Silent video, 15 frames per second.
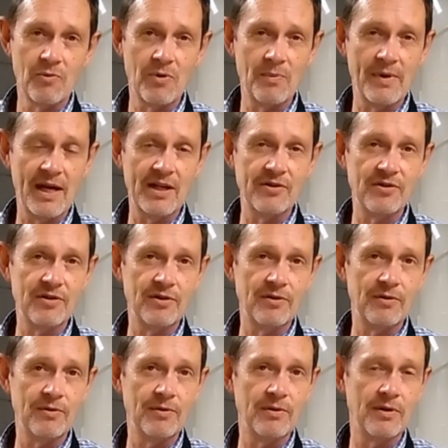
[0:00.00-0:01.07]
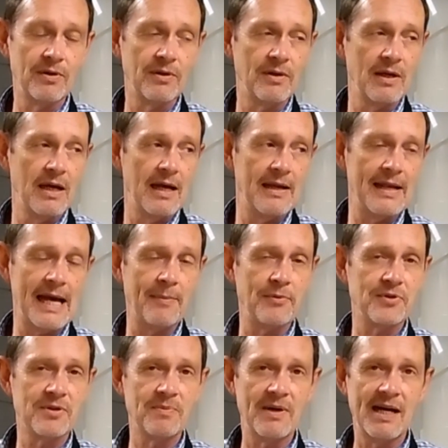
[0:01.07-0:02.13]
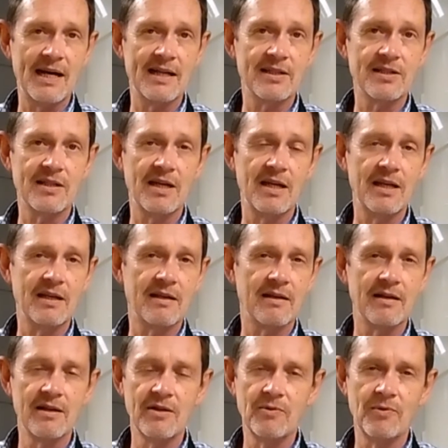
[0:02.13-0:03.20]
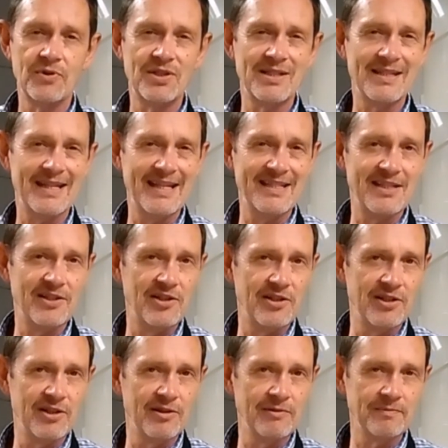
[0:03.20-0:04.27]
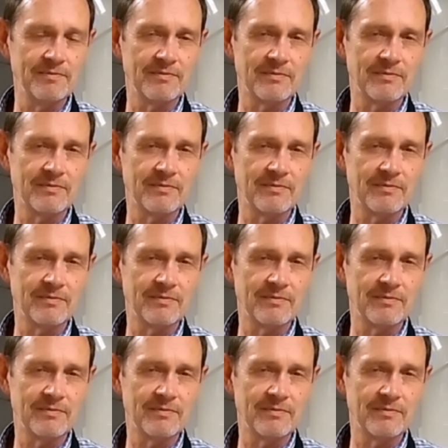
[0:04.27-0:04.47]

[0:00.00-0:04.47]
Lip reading: We may do an apple spice cake, which is easy to do,